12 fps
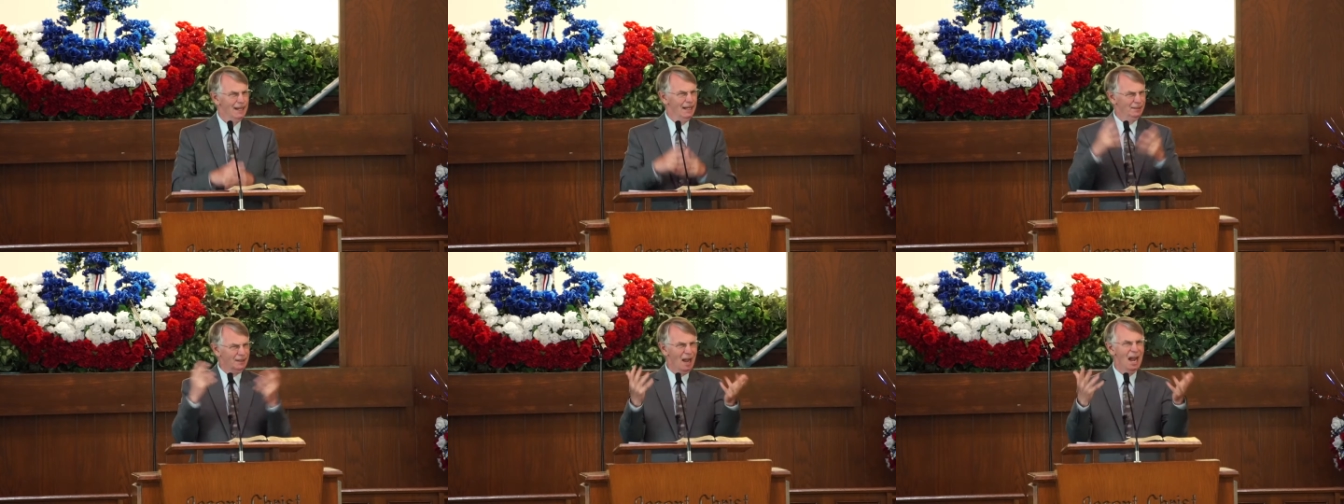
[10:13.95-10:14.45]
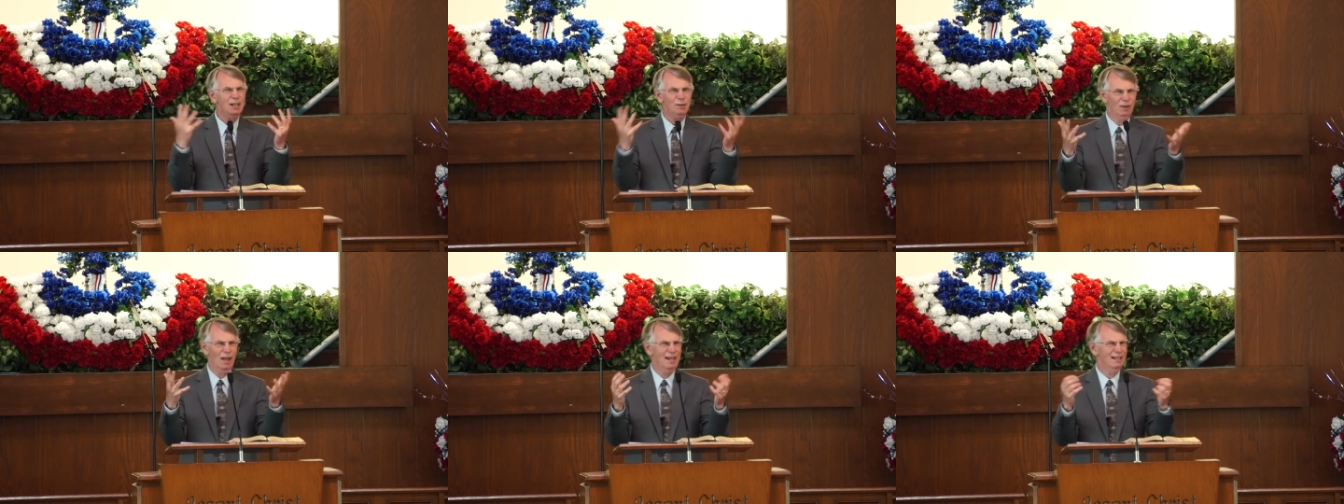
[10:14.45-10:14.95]
It's kind
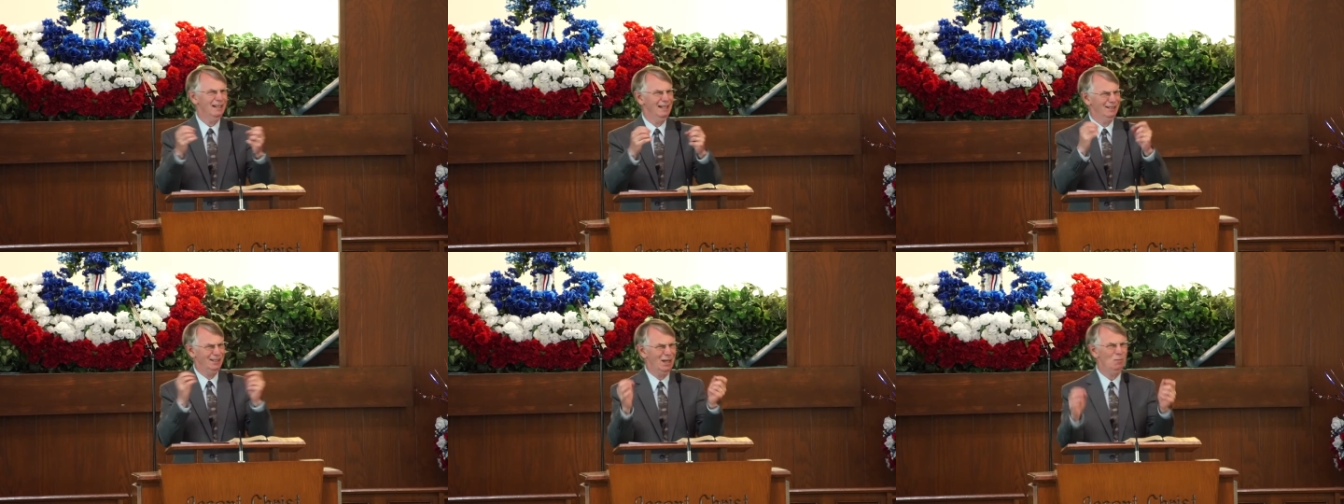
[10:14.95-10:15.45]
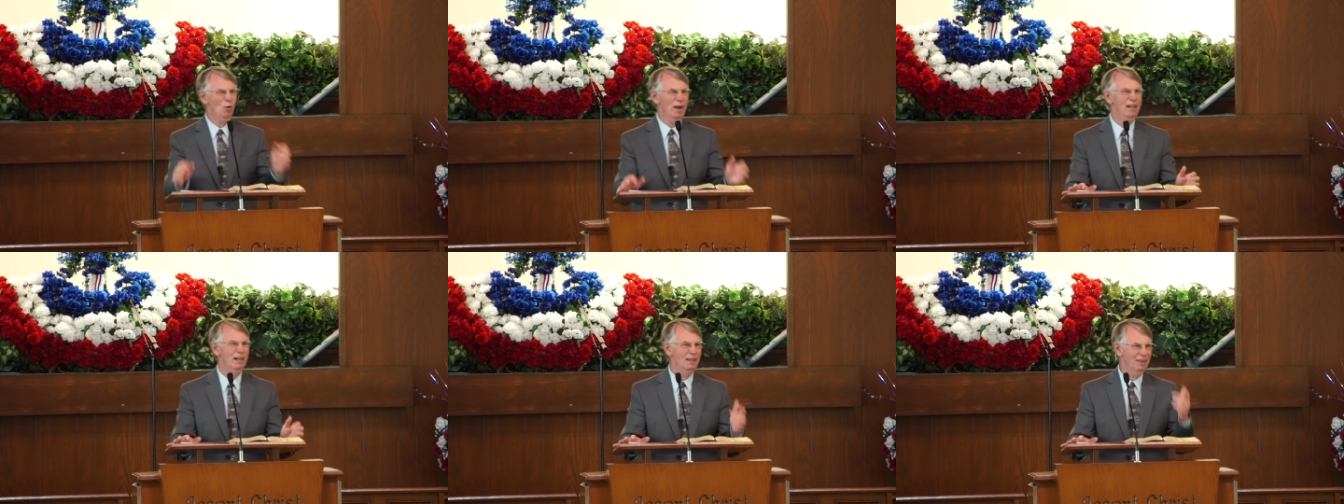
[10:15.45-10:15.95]
of like, in some
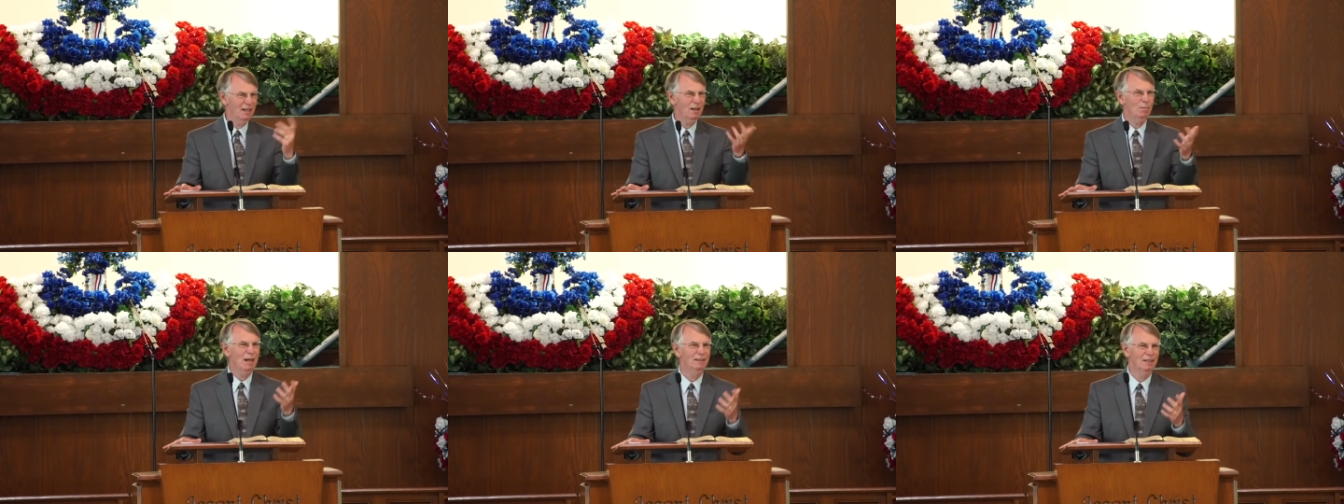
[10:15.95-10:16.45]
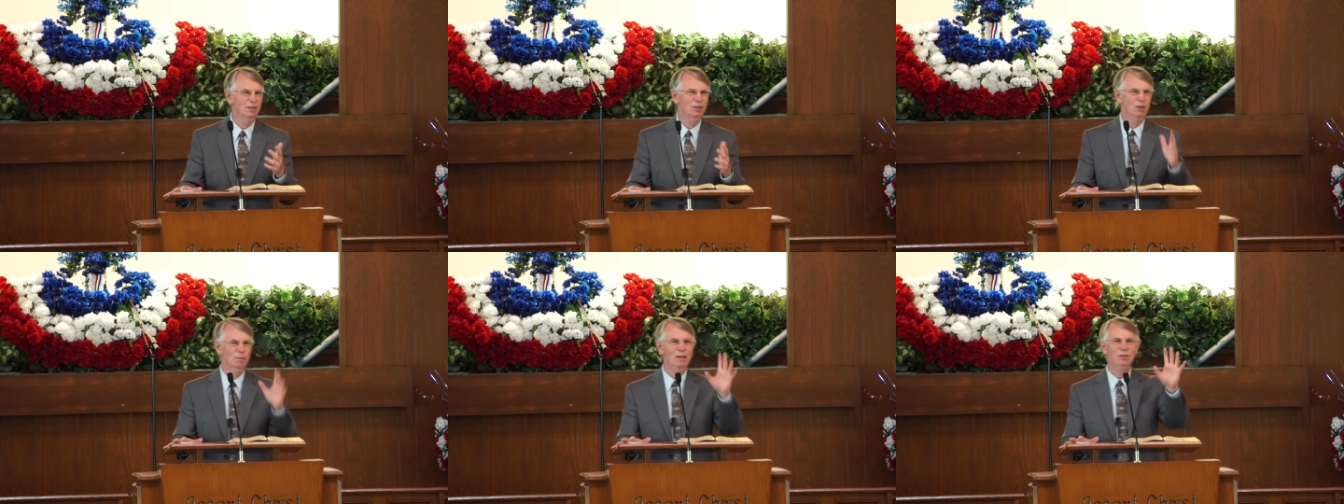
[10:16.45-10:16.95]
way, and I think about this
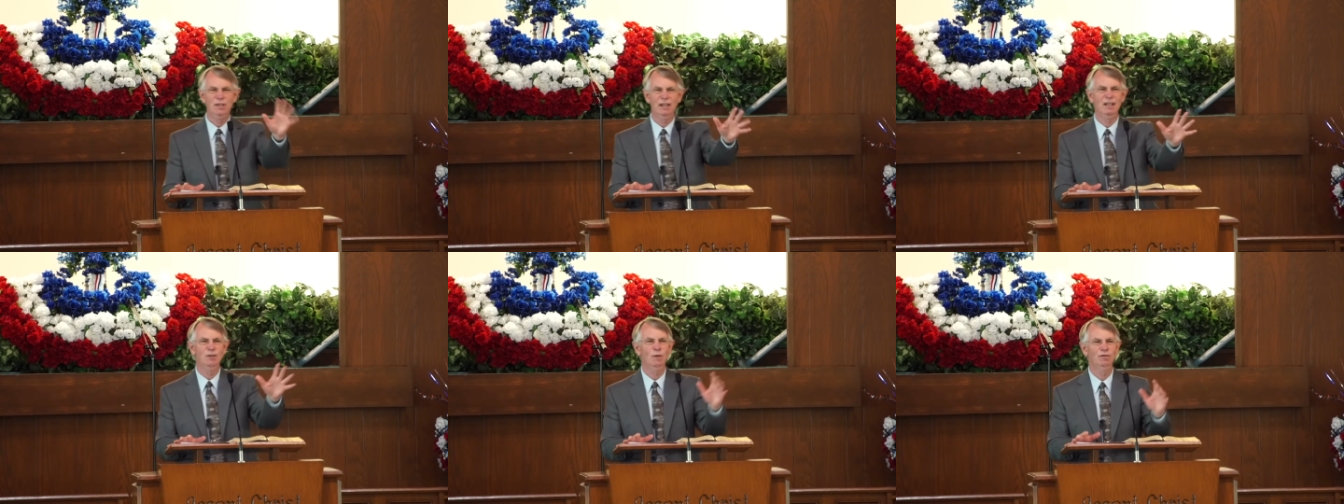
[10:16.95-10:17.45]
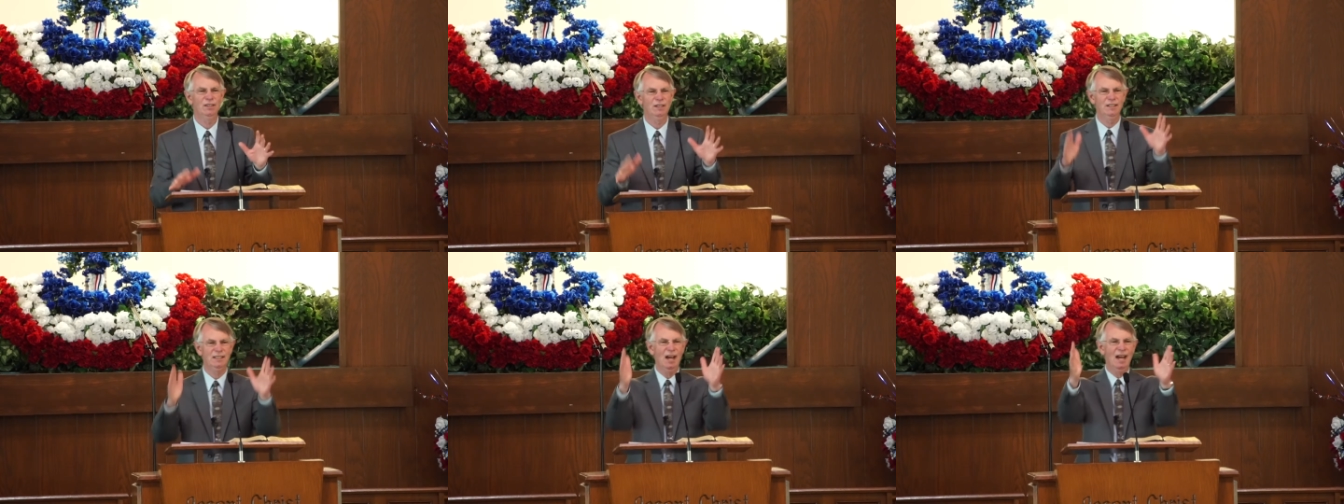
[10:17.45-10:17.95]
in Michigan, you'll
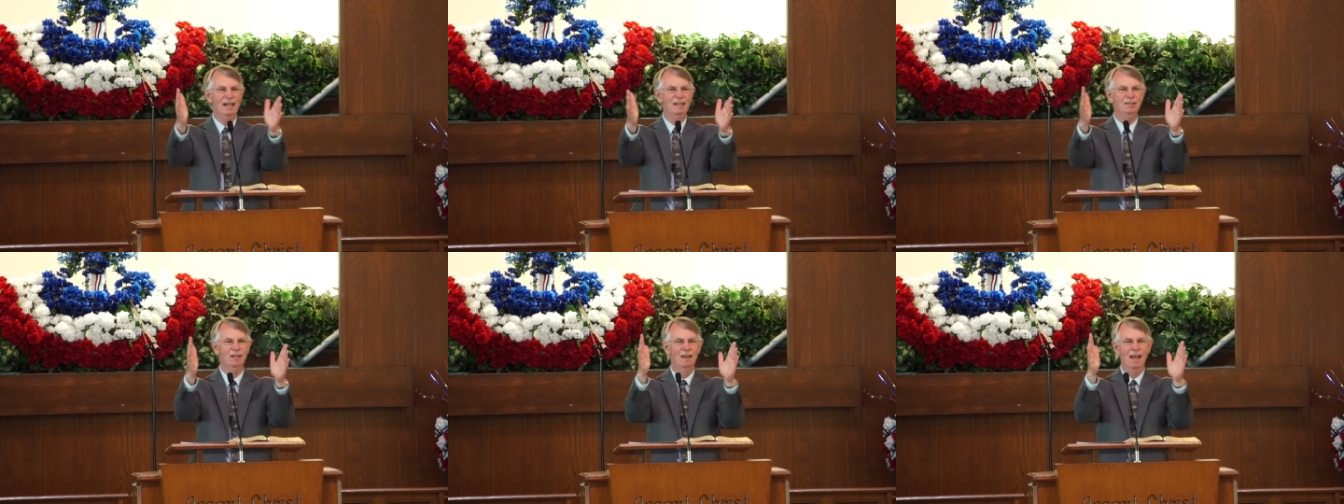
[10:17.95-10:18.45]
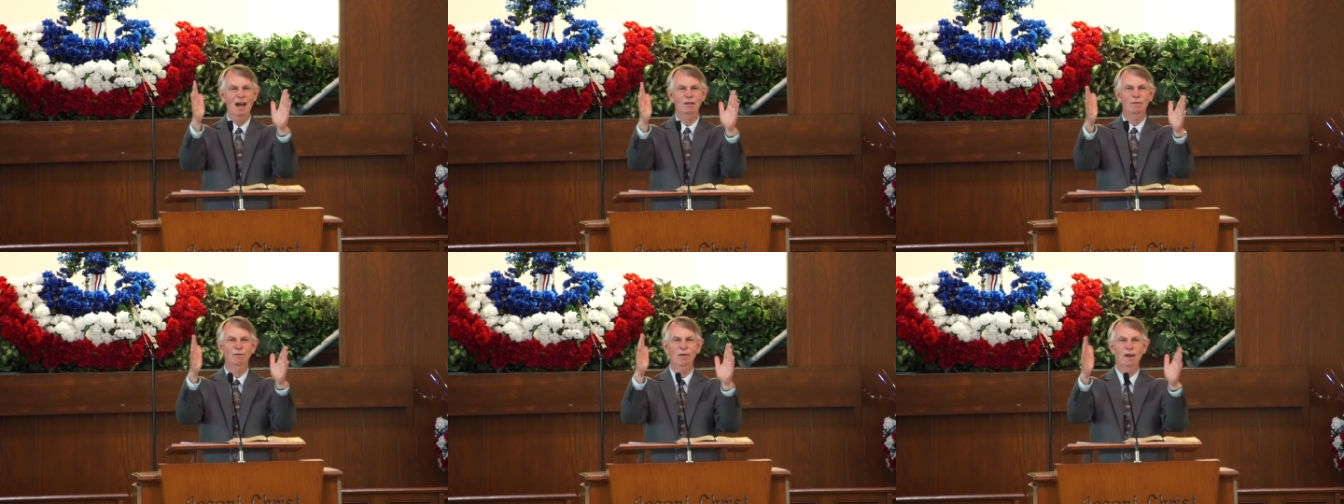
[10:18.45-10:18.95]
see signs out
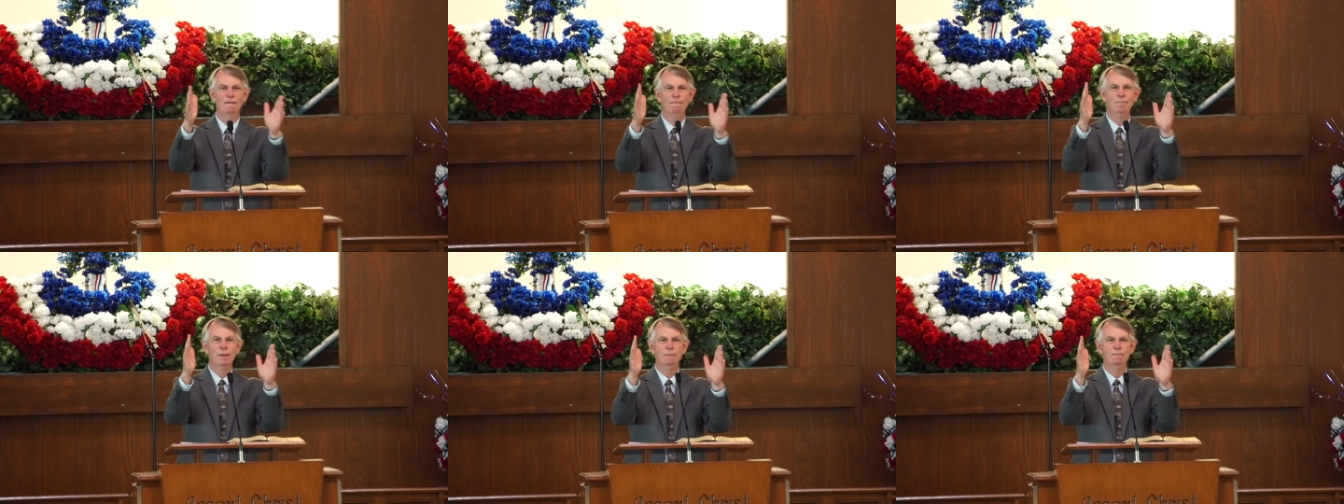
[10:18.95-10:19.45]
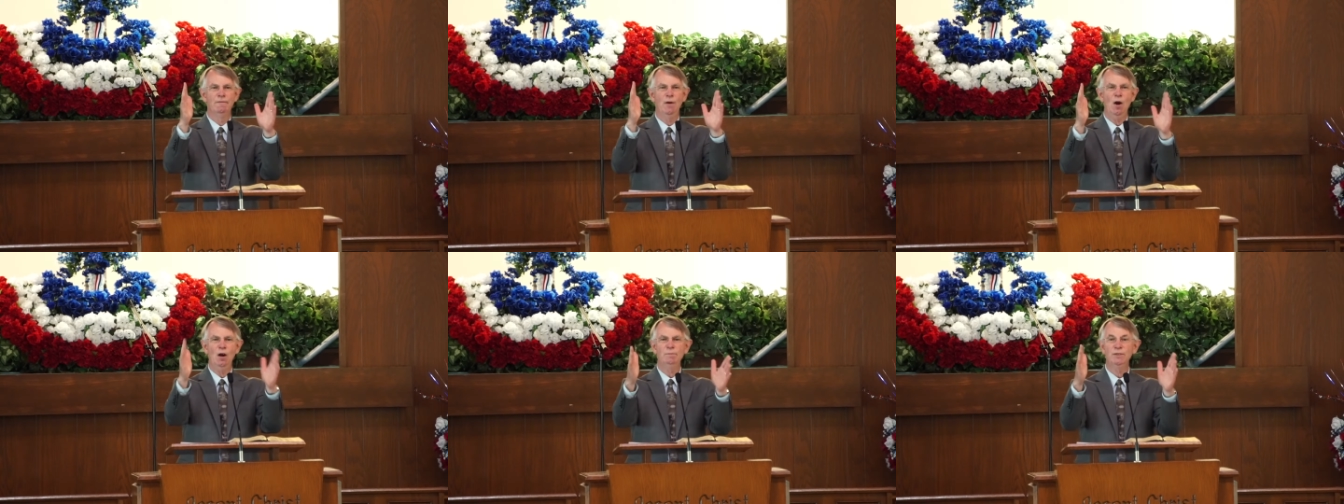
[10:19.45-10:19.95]
in front of
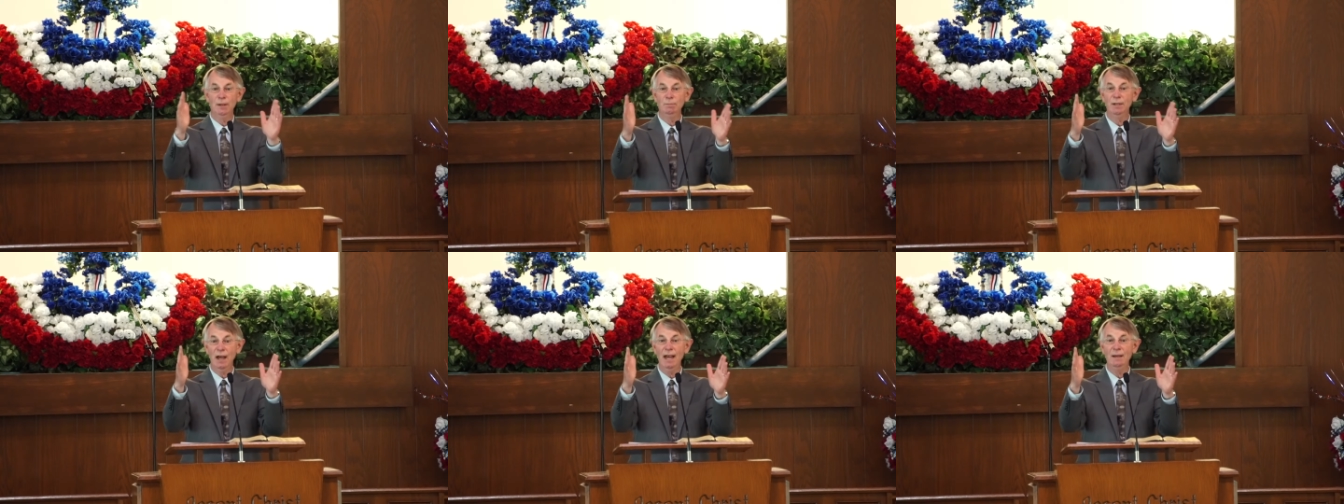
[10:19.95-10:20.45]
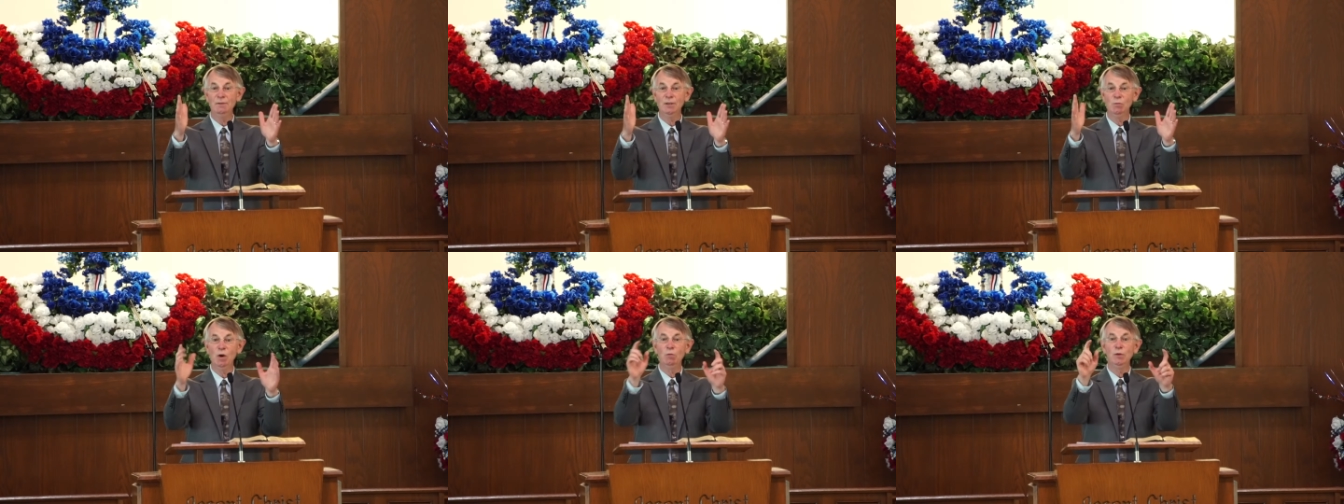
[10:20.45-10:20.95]
farms sometimes,
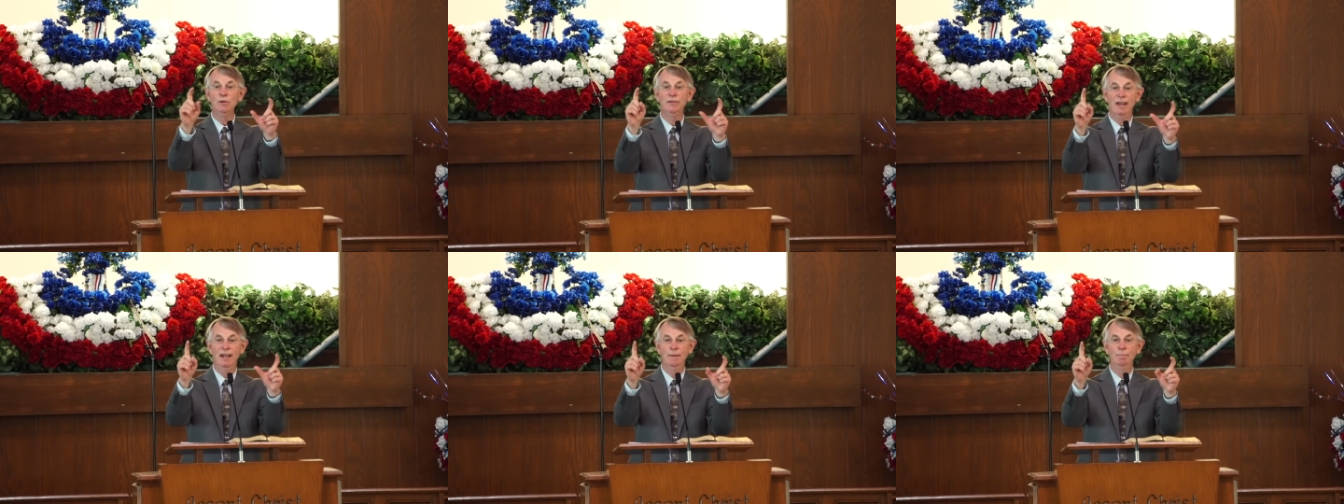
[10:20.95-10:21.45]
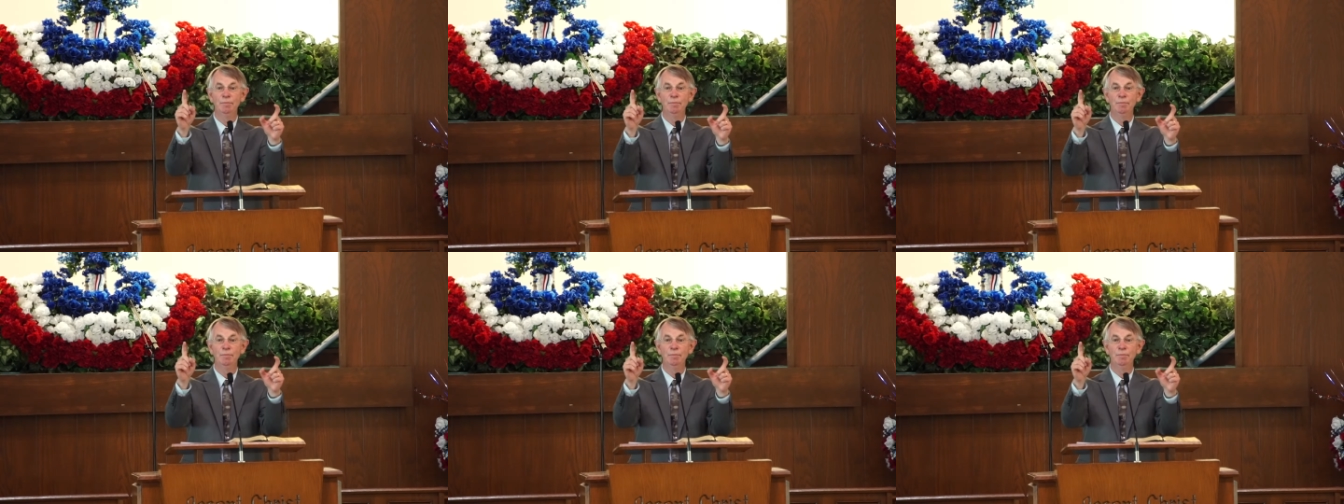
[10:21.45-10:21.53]
and what will it say?